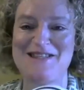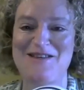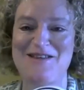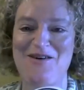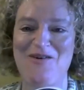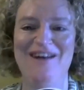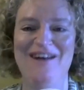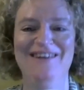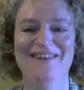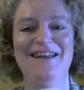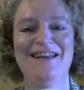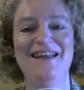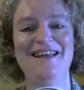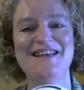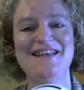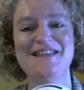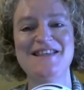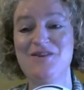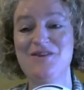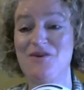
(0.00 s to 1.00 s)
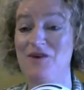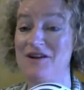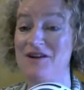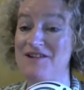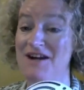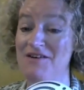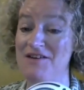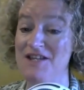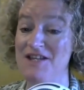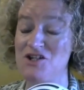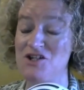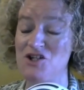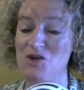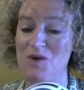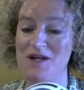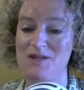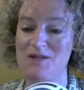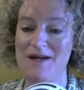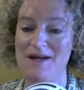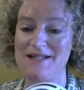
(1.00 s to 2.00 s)
So Dorothy, did you
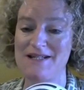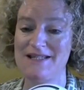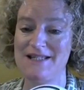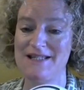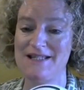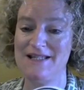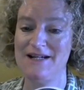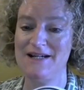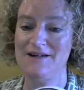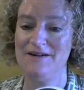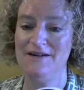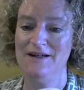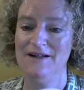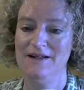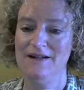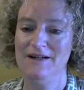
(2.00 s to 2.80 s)
want to add anything there?